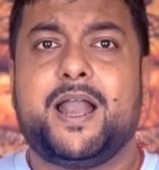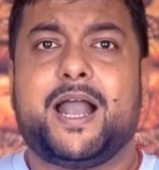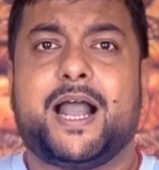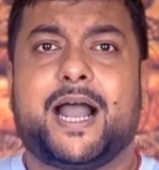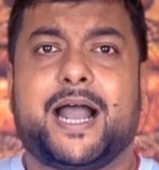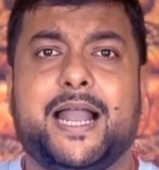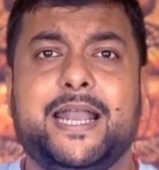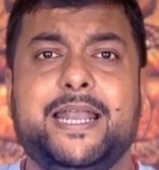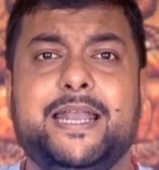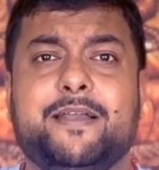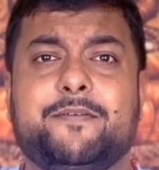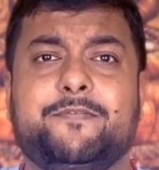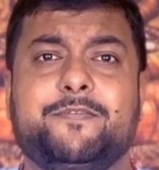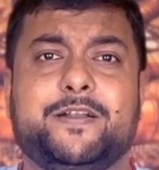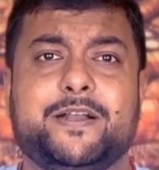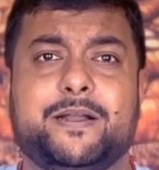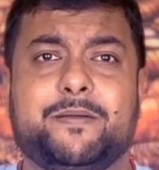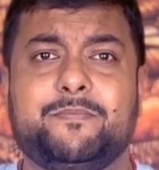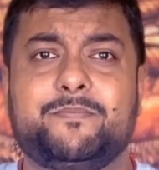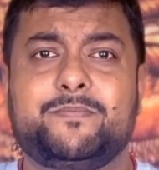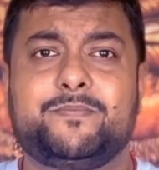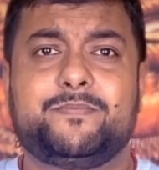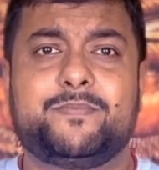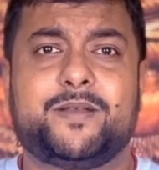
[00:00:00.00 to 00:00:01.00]
I have
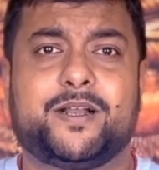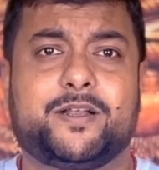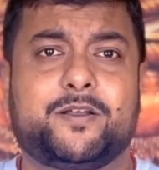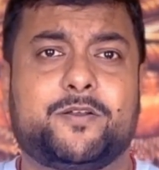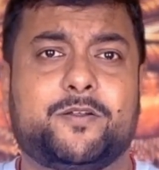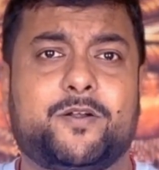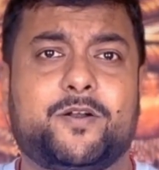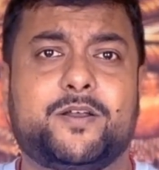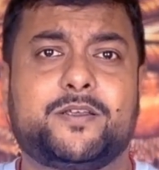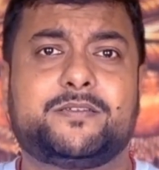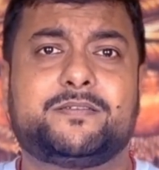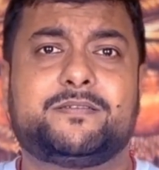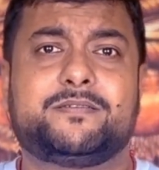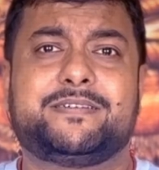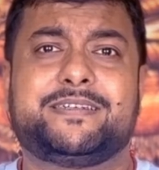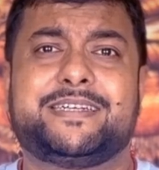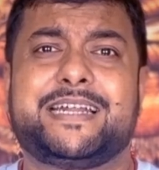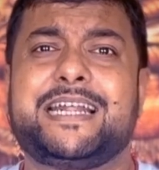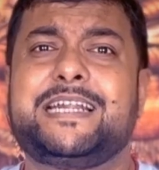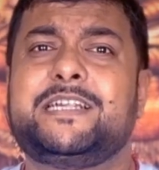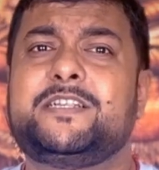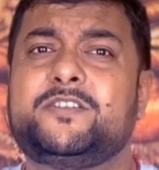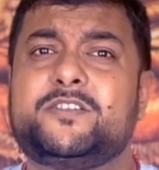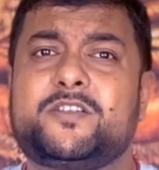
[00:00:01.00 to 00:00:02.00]
come across
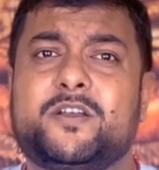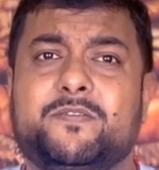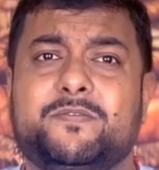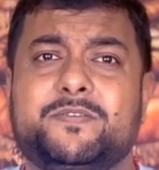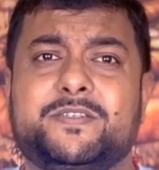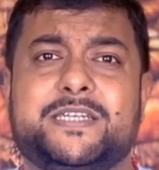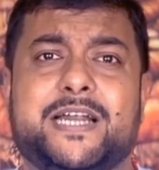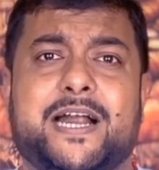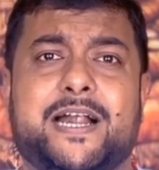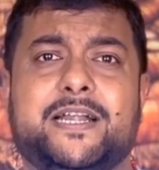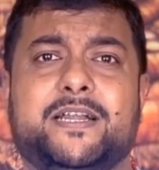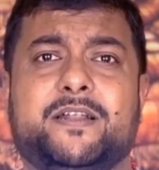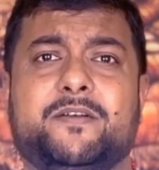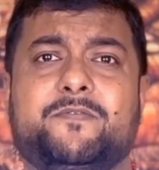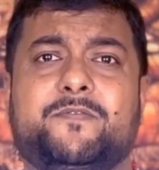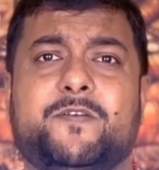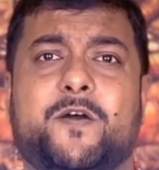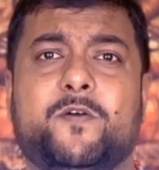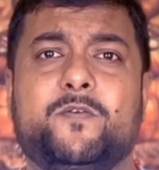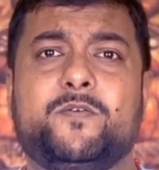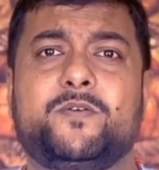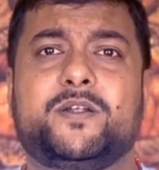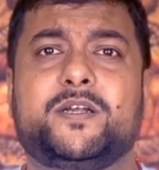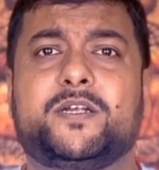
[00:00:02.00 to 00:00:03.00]
tens of startup
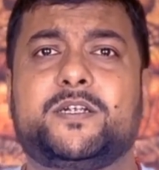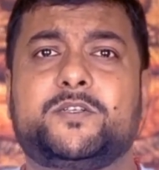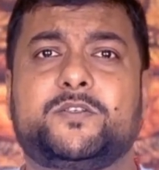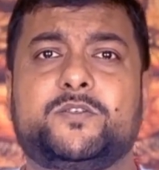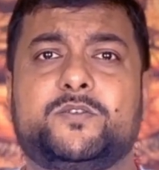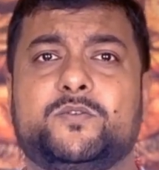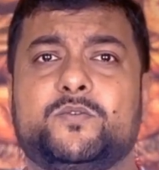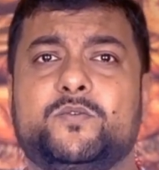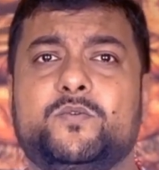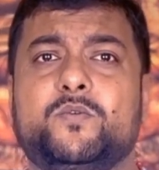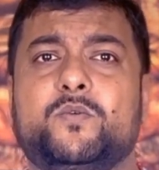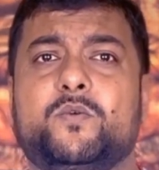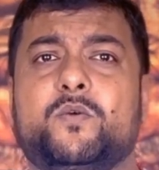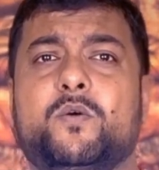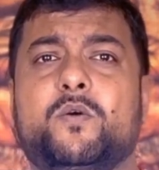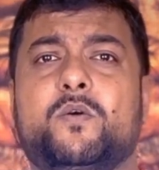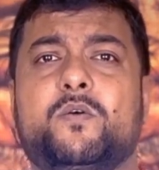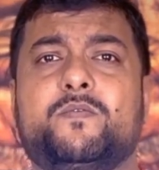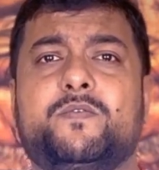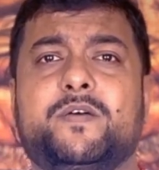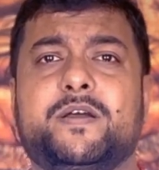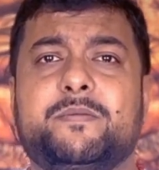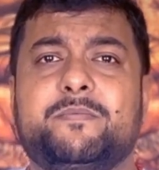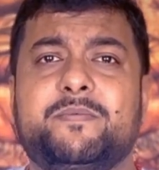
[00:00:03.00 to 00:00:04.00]
founders who
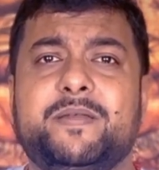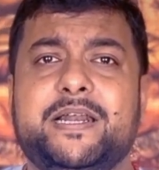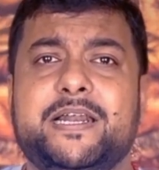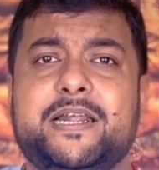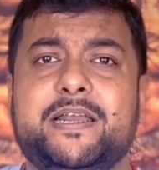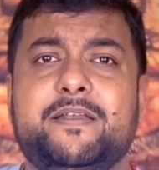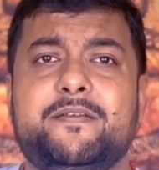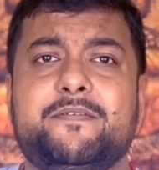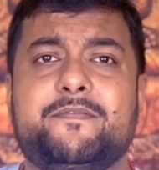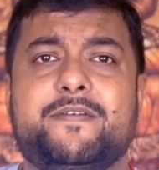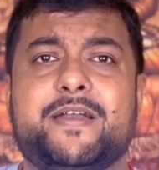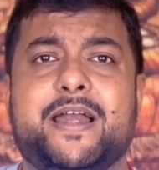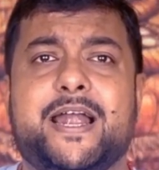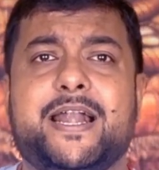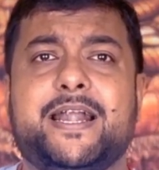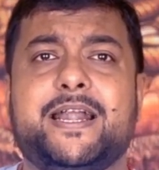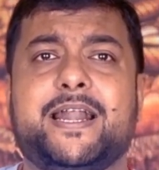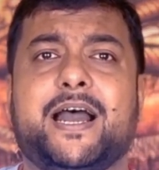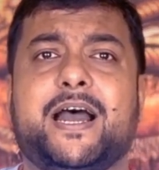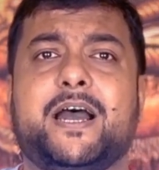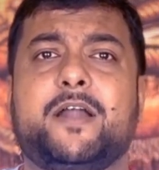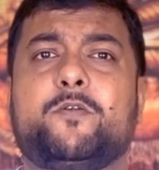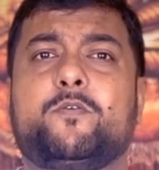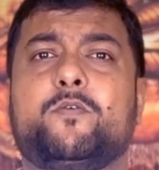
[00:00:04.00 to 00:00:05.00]
overbelieve
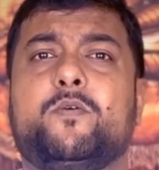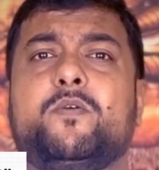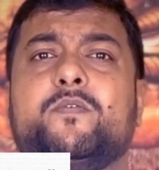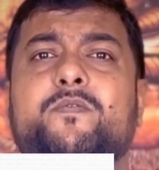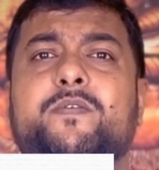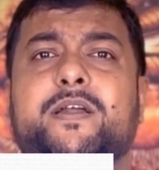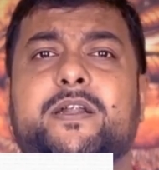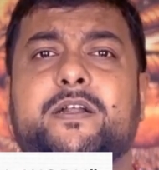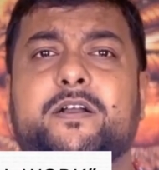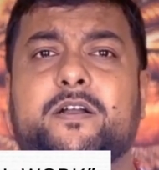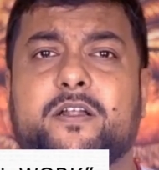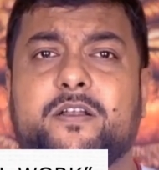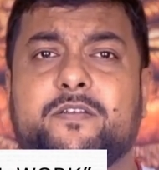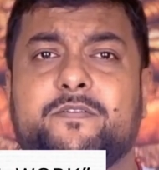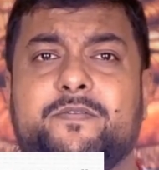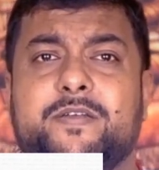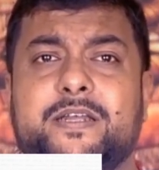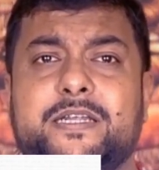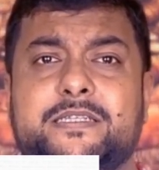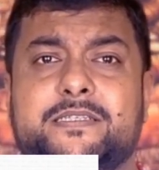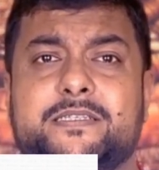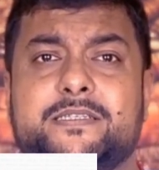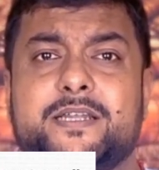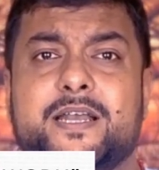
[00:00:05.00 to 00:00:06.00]
and are
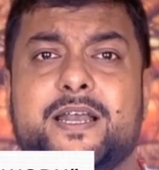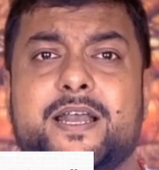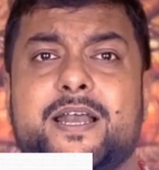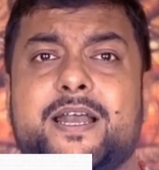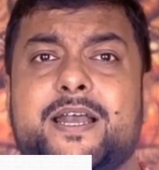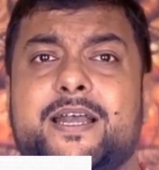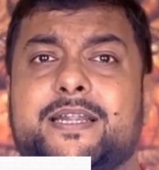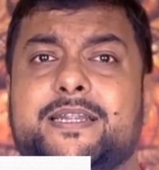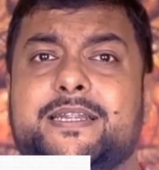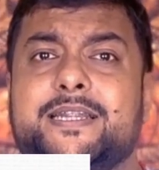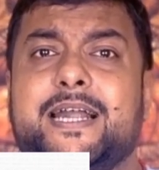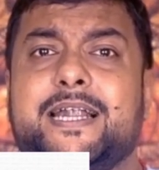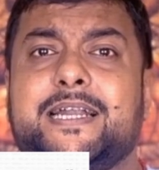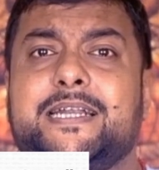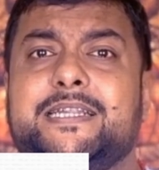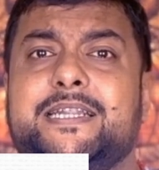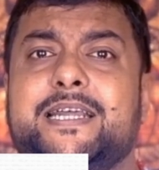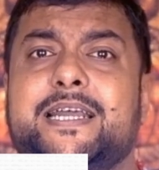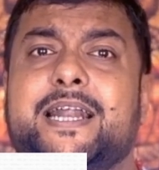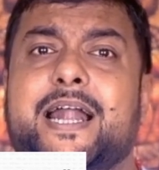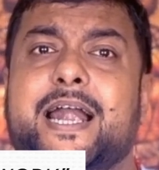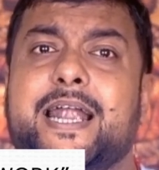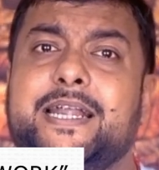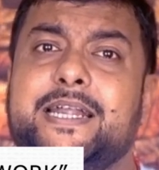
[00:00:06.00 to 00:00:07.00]
overconvinced that
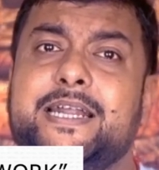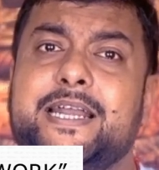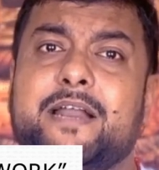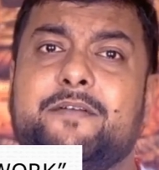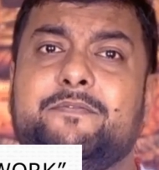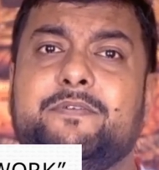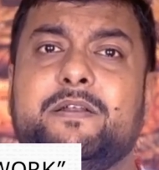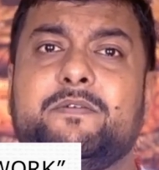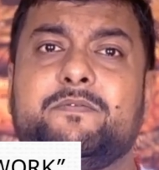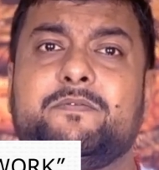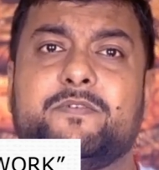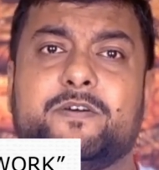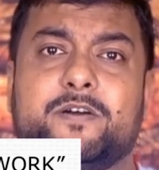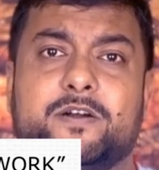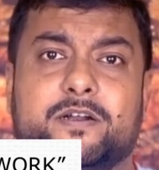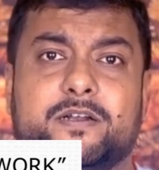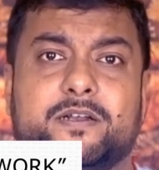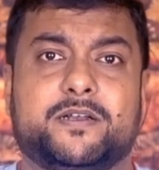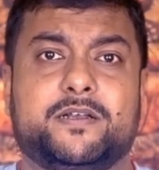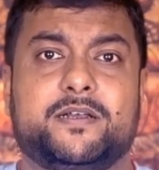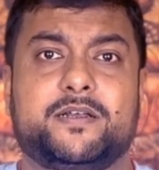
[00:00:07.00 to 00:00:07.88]
their idea will work.